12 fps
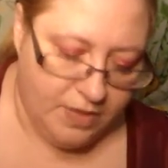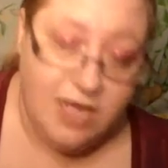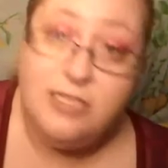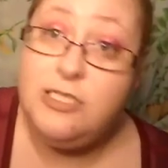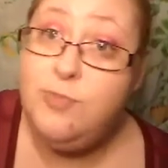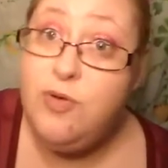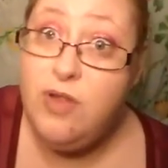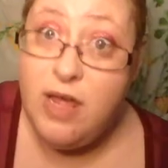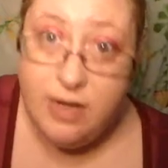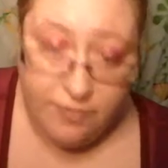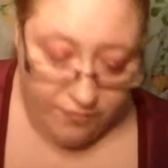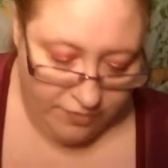I'll just pull
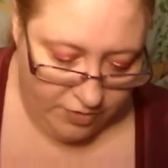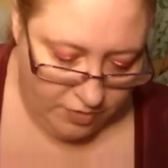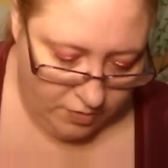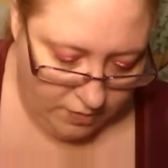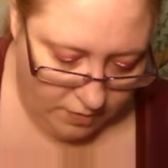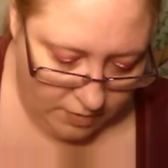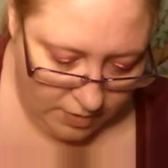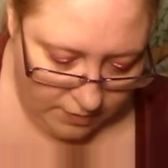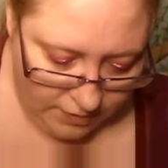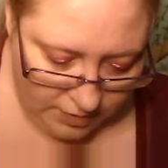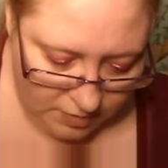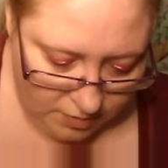out a few
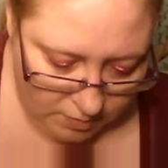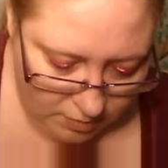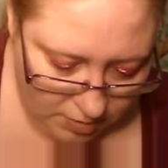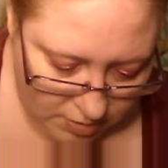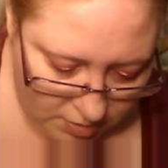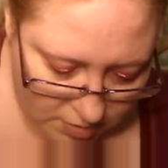of them.